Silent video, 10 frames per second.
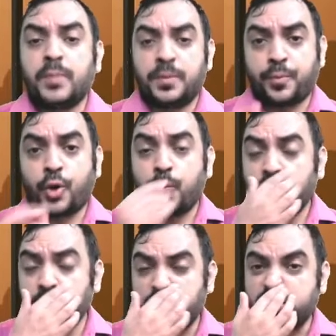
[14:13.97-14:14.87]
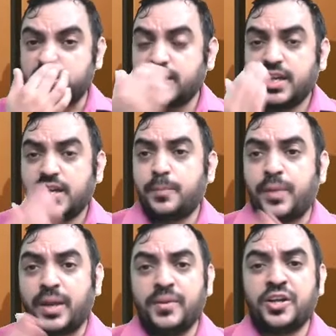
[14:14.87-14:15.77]
But problem is
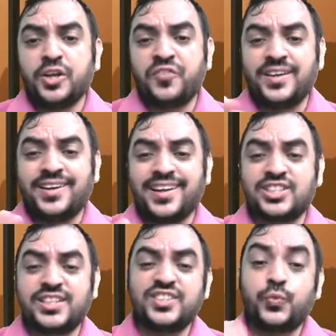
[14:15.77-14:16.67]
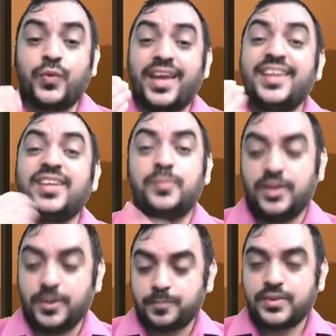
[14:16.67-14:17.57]
payment of interest is
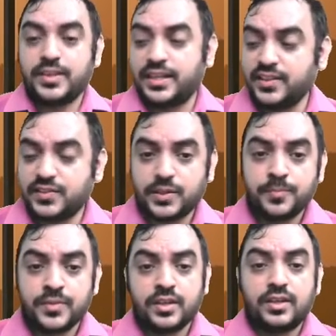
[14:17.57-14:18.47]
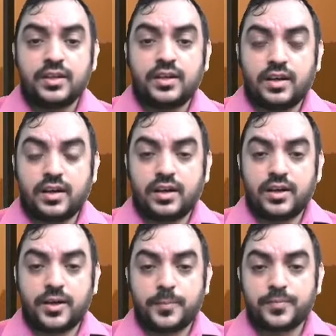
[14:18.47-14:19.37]
variable, that is
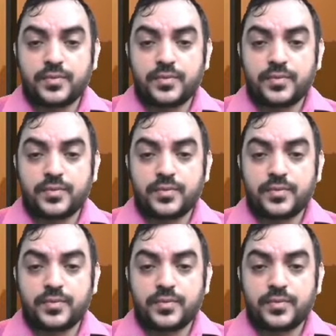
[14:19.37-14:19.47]
uh,